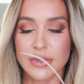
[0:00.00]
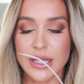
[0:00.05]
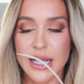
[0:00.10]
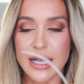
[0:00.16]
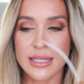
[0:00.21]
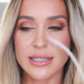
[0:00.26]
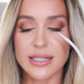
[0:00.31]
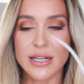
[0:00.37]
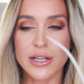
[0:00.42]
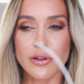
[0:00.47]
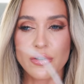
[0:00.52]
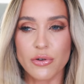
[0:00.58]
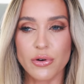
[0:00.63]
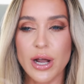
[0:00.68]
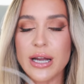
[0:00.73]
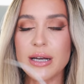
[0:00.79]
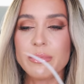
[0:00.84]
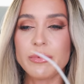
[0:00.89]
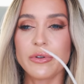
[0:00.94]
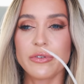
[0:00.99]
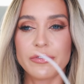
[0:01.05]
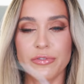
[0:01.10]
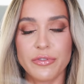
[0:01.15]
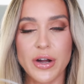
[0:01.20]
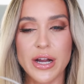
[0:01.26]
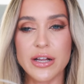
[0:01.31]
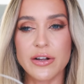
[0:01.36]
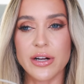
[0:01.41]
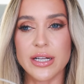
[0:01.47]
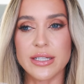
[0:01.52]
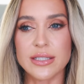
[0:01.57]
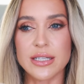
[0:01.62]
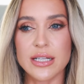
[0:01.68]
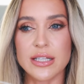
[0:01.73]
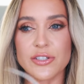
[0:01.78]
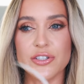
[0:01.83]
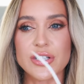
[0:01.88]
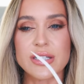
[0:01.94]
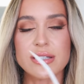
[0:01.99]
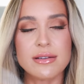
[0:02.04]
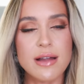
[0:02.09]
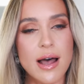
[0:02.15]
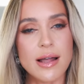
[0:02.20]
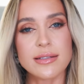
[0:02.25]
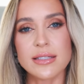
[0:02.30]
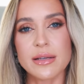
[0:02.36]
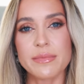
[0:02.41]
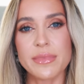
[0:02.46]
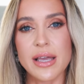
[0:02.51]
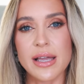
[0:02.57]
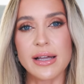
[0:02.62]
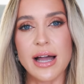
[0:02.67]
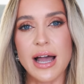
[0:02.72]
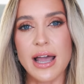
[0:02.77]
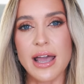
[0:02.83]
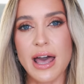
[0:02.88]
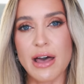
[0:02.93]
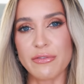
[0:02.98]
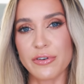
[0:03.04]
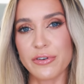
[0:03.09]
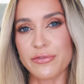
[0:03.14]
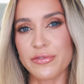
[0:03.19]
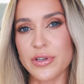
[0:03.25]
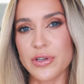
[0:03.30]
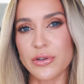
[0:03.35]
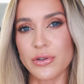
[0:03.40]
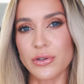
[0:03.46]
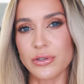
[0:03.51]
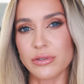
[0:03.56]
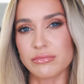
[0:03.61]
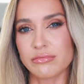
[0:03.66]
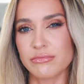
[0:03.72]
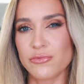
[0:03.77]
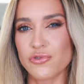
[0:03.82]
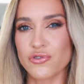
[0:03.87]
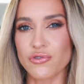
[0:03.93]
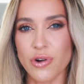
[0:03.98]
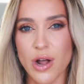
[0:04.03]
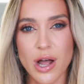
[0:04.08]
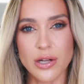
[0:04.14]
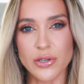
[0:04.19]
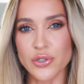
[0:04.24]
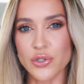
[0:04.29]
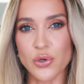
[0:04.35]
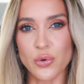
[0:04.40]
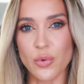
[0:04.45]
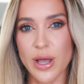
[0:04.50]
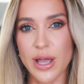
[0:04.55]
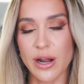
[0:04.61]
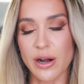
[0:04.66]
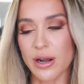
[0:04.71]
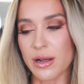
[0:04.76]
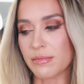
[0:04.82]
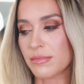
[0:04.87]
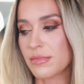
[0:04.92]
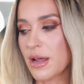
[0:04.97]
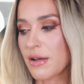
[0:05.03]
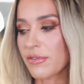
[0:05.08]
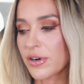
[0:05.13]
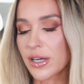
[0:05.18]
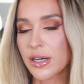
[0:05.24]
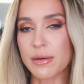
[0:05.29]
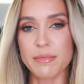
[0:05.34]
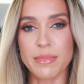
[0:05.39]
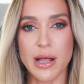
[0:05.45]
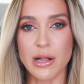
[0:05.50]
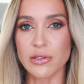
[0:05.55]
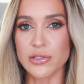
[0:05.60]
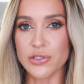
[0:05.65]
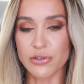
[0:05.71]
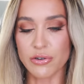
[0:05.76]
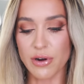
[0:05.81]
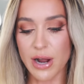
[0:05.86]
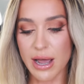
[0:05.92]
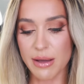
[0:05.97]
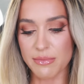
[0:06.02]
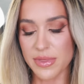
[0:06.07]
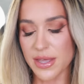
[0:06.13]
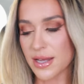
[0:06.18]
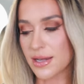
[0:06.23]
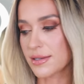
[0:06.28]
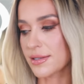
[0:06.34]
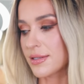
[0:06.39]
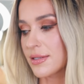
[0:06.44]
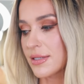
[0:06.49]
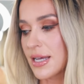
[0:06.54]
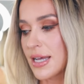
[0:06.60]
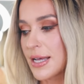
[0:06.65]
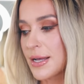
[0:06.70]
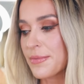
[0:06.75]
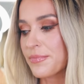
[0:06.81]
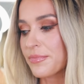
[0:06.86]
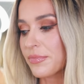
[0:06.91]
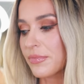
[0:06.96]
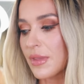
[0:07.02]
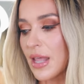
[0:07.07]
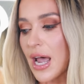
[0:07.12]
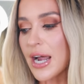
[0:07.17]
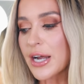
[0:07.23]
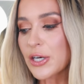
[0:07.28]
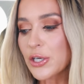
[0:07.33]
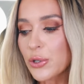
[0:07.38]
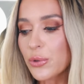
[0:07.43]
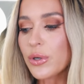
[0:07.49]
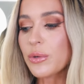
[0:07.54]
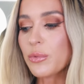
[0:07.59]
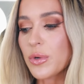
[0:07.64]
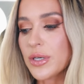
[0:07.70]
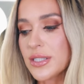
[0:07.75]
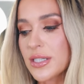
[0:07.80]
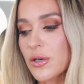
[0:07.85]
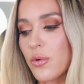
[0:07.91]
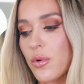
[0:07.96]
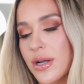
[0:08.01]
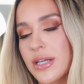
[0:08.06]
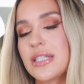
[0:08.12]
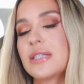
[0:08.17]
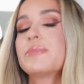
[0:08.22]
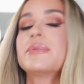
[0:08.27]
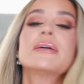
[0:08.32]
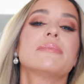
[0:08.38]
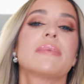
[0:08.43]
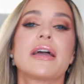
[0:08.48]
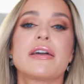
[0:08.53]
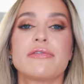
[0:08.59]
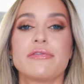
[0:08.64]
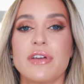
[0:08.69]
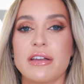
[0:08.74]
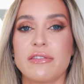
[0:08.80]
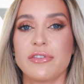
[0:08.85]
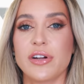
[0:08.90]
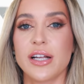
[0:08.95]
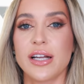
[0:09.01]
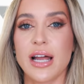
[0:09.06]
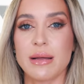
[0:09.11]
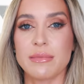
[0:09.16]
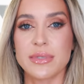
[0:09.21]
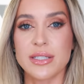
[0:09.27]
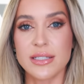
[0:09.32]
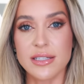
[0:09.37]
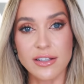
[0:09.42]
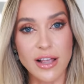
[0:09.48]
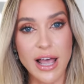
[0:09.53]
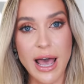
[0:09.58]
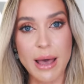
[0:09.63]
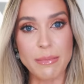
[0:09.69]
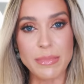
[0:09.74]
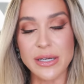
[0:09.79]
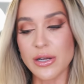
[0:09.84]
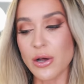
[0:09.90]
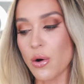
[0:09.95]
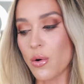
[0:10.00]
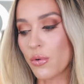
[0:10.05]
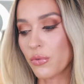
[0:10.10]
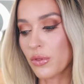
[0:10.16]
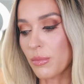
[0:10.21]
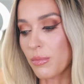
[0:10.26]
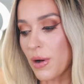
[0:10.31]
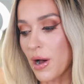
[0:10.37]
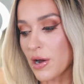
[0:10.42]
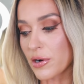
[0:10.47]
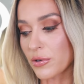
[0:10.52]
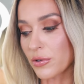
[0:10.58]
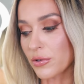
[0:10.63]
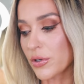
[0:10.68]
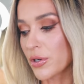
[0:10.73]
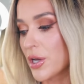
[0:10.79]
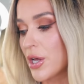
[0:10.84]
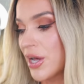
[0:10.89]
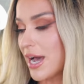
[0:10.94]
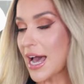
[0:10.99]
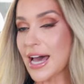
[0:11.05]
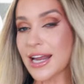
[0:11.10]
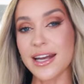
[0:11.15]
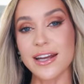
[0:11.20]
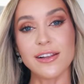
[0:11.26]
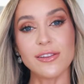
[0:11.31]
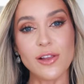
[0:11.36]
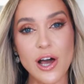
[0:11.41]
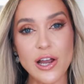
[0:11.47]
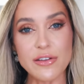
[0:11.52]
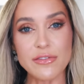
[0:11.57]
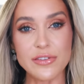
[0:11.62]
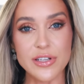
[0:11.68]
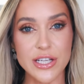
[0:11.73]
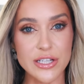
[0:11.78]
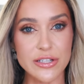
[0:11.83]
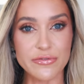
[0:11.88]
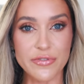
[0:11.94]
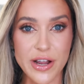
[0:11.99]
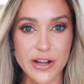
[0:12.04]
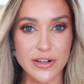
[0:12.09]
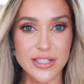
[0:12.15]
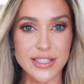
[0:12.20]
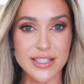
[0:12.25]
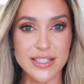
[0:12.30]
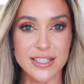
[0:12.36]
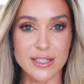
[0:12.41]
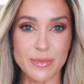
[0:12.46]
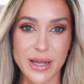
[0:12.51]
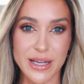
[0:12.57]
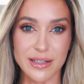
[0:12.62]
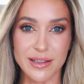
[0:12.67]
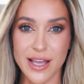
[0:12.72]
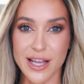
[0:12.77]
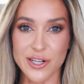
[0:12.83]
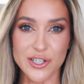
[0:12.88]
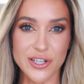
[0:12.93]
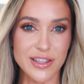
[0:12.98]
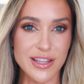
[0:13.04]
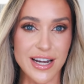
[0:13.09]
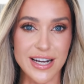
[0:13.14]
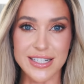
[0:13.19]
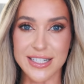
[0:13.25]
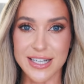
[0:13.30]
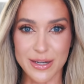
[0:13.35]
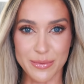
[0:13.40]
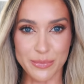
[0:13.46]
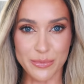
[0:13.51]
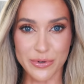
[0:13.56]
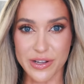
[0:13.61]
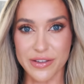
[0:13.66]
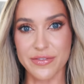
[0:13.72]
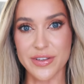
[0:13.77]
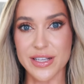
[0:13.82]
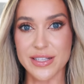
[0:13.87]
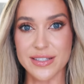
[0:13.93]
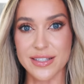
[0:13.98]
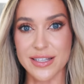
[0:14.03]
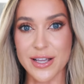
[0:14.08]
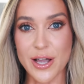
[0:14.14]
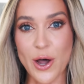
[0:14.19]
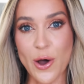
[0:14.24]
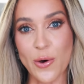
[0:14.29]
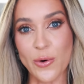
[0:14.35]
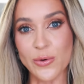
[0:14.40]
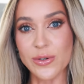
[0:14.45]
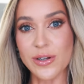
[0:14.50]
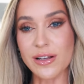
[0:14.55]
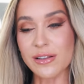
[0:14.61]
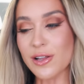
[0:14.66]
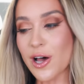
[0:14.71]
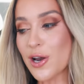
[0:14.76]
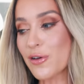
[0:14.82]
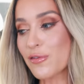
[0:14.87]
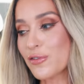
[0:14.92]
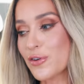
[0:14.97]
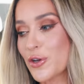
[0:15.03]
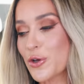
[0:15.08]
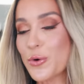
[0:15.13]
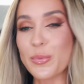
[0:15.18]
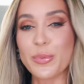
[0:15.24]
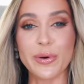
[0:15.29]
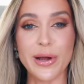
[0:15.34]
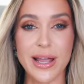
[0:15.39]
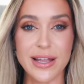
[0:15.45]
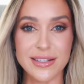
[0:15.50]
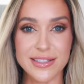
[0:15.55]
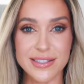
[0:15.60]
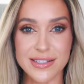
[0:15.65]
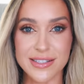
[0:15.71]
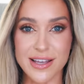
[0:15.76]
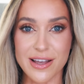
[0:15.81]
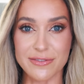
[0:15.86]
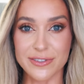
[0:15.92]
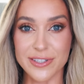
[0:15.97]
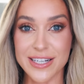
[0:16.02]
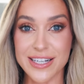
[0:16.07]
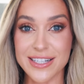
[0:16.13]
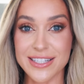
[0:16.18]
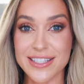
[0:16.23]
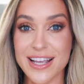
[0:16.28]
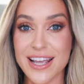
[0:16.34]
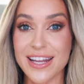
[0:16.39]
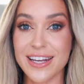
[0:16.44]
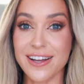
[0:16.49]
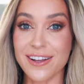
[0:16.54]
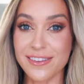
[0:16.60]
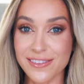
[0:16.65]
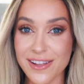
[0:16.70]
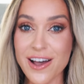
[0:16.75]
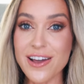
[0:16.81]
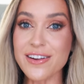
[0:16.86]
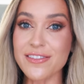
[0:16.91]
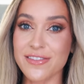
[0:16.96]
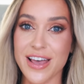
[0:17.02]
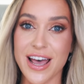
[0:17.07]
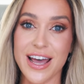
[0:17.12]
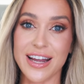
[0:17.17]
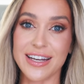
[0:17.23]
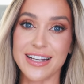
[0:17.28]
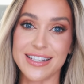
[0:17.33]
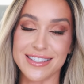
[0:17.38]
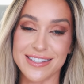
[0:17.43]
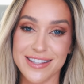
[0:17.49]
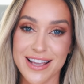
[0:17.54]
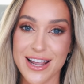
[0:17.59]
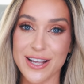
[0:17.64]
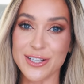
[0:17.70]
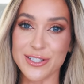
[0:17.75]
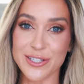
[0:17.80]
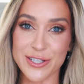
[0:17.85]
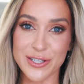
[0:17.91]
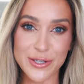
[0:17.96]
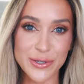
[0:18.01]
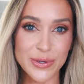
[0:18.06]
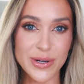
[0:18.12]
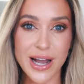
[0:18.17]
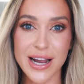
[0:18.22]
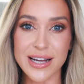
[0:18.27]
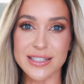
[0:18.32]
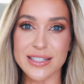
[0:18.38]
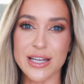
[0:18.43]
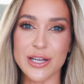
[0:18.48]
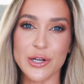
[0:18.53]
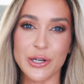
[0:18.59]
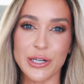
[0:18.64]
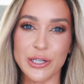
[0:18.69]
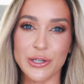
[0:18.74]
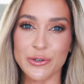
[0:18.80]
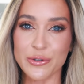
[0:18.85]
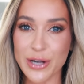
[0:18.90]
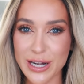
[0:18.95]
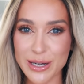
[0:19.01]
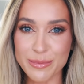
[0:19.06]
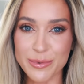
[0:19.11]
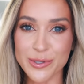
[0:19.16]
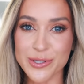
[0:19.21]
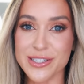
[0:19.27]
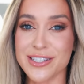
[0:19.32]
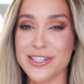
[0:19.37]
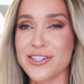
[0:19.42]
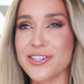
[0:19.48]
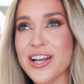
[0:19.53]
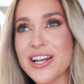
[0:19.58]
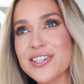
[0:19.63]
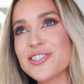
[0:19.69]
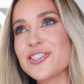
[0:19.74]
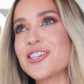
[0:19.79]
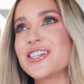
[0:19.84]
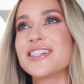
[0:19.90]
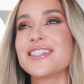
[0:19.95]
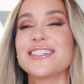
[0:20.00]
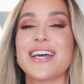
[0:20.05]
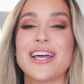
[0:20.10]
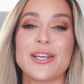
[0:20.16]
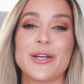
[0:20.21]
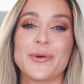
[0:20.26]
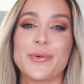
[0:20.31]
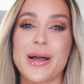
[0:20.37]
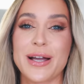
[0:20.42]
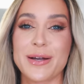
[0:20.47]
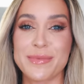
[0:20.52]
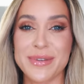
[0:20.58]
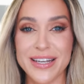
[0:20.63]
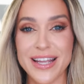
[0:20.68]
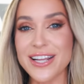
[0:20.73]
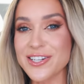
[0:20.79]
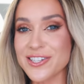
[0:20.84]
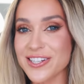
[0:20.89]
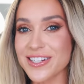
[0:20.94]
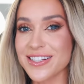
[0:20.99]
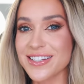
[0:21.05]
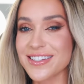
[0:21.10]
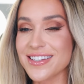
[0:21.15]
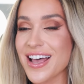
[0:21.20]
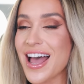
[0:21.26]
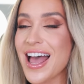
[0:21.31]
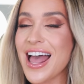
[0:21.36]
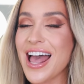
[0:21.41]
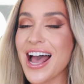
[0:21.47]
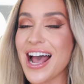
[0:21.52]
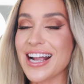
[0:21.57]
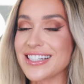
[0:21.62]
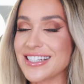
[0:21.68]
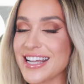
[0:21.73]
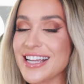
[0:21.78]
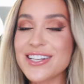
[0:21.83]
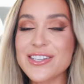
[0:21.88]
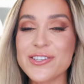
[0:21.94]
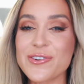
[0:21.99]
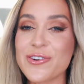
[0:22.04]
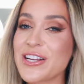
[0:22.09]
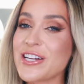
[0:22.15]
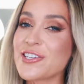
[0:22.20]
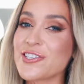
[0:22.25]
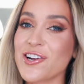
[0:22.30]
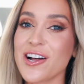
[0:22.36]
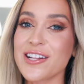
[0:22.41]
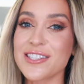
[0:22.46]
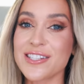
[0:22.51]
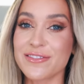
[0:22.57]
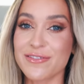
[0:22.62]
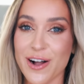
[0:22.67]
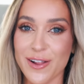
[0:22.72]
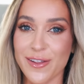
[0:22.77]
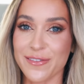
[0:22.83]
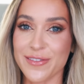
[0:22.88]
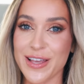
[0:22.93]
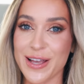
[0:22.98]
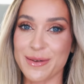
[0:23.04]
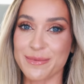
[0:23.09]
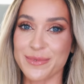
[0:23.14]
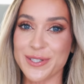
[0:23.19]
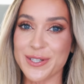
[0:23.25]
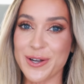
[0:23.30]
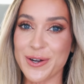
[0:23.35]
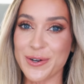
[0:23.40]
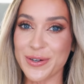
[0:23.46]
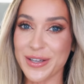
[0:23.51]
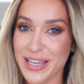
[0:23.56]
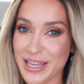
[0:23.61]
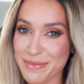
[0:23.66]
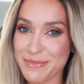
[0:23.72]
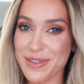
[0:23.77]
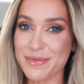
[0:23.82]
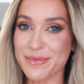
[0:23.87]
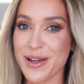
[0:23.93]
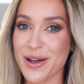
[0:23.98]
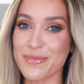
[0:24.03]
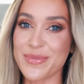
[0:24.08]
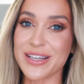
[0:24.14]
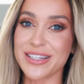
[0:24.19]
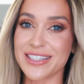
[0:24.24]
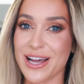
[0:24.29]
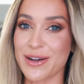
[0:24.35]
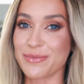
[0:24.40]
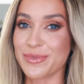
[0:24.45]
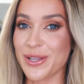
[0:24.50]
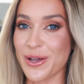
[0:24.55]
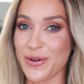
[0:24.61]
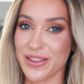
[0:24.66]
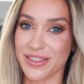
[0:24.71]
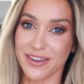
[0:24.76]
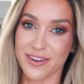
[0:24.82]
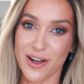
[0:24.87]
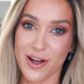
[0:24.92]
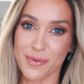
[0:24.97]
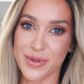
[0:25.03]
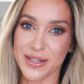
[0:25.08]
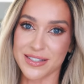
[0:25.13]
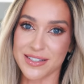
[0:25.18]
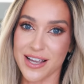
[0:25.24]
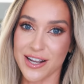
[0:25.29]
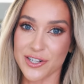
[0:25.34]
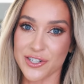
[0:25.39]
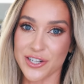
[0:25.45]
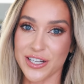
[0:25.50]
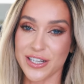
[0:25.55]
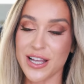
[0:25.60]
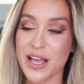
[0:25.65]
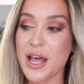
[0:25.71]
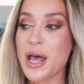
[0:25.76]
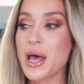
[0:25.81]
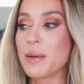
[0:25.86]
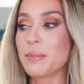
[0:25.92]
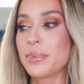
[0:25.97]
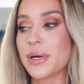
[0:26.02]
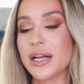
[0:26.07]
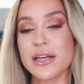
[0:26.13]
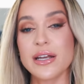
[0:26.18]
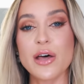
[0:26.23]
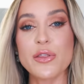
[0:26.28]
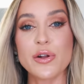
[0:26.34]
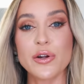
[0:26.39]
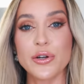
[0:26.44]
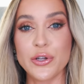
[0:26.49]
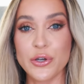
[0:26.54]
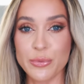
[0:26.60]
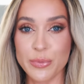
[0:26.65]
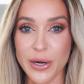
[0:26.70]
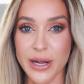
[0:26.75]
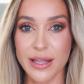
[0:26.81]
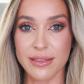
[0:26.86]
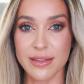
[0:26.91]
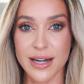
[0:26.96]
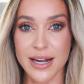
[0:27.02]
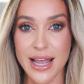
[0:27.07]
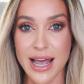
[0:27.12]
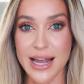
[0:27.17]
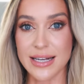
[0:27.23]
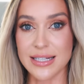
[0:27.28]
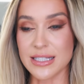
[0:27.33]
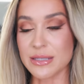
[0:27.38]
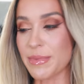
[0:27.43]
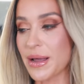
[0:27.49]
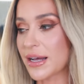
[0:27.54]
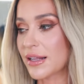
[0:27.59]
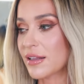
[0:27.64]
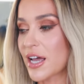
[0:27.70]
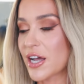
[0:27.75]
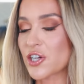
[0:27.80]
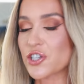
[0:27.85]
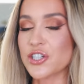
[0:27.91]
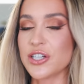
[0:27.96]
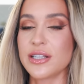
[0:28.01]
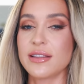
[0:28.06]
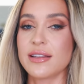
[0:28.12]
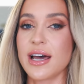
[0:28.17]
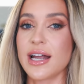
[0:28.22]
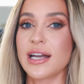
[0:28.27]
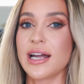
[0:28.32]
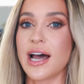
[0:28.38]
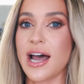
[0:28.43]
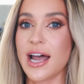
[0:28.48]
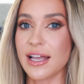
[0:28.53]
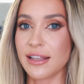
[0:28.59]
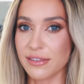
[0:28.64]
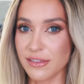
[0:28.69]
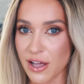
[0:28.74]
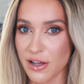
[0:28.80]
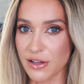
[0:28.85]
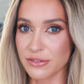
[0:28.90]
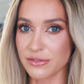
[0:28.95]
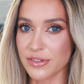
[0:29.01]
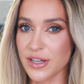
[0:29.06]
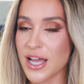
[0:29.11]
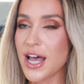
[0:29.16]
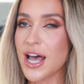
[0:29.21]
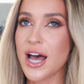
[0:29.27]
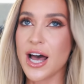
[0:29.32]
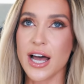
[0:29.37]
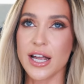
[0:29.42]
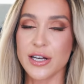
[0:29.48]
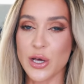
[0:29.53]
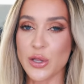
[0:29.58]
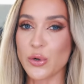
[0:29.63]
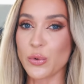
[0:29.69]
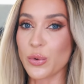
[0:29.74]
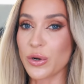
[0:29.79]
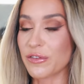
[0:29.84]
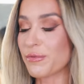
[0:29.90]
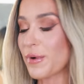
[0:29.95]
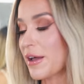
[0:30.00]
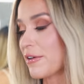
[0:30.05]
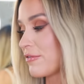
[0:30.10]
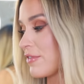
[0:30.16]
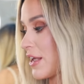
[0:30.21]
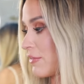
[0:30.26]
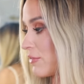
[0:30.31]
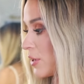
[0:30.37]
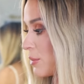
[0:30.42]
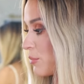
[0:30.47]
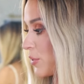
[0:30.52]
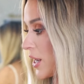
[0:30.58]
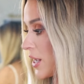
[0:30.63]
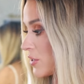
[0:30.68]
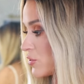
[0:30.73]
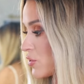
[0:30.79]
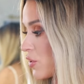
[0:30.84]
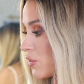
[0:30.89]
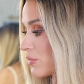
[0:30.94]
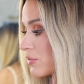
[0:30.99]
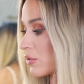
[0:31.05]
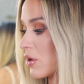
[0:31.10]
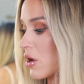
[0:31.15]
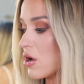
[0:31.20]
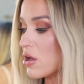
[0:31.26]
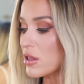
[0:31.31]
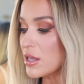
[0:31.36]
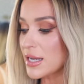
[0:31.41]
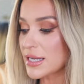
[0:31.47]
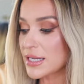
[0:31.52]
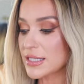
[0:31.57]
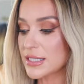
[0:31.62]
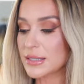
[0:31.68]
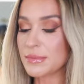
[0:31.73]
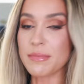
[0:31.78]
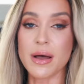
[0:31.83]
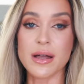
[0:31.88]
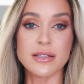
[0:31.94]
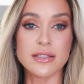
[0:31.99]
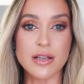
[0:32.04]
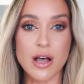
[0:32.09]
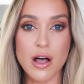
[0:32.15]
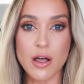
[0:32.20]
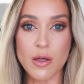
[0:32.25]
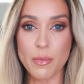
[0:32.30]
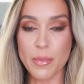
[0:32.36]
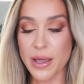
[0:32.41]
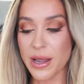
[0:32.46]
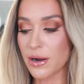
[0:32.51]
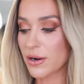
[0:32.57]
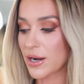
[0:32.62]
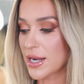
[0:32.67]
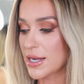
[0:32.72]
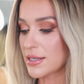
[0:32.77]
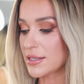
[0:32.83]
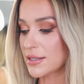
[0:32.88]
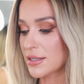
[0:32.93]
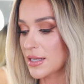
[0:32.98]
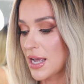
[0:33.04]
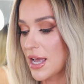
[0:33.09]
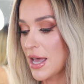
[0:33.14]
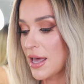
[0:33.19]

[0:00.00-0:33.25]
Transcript: It's an incredible fragrance, it's just not something I ever feel drawn to wear. I'm never compelled to grab this. I knew it wasn't going to be my favorite. I'm still happy to own the bottle. I added a lot of niche fragrances to my collection that I didn't previously own, a lot of new brand discoveries, and a lot of that is thanks to you guys and your incredible suggestions and your recommendations. I take screenshots of all of them, so keep them coming down below in the comments section. But another new brand that I added to my collection that I love, another one of my favorite brands overall, is Montale Paris.